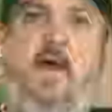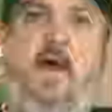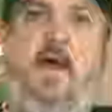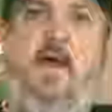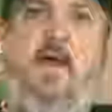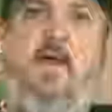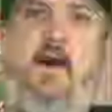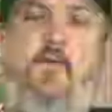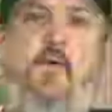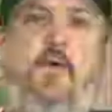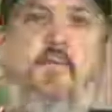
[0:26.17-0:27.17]
and I
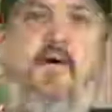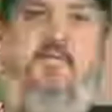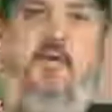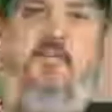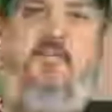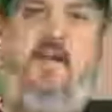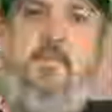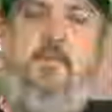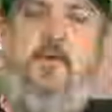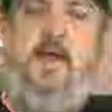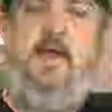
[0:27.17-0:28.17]
won my first
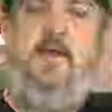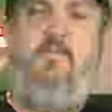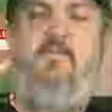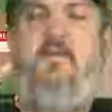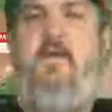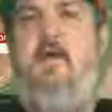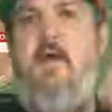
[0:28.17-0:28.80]
couple games.